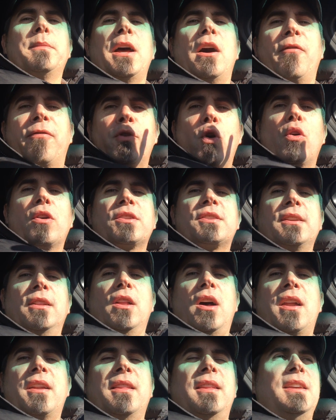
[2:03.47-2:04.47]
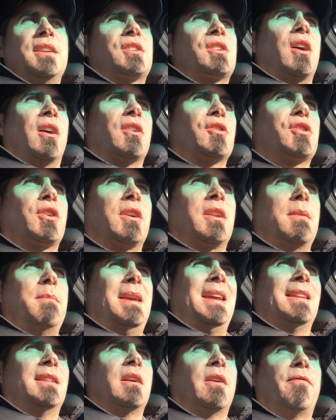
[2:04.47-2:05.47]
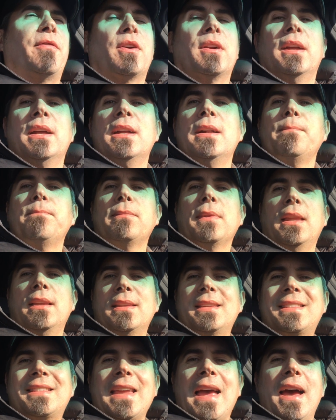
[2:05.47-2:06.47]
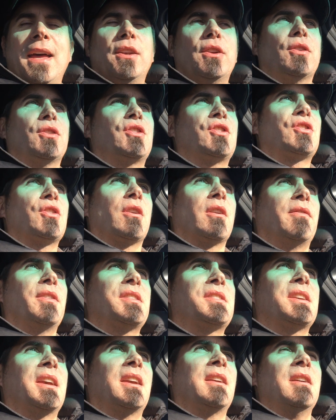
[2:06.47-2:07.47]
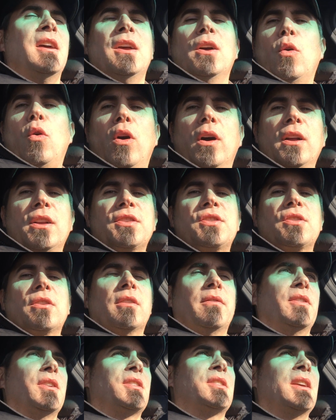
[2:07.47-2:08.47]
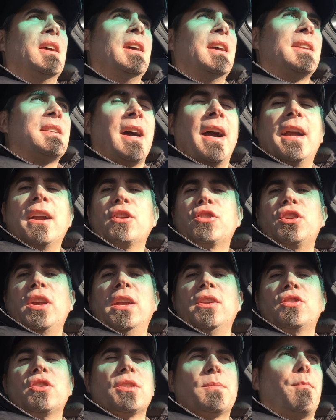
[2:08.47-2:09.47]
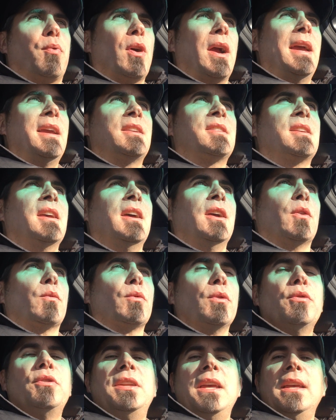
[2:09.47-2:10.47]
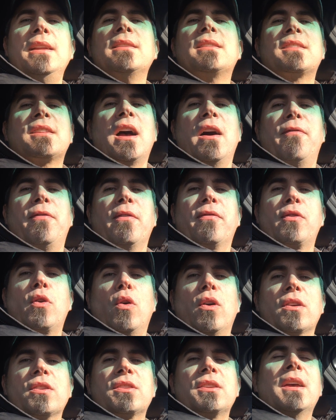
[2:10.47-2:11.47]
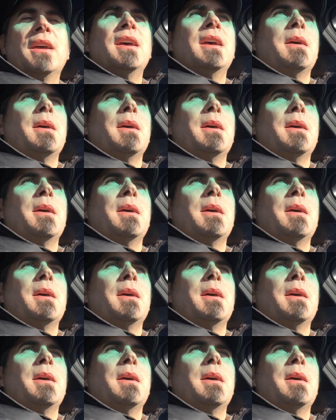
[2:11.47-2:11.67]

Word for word: Now, of course, a lot of these cars are going to be in there for standard servicing, oil service, tire changes, brakes, routine stuff, of course.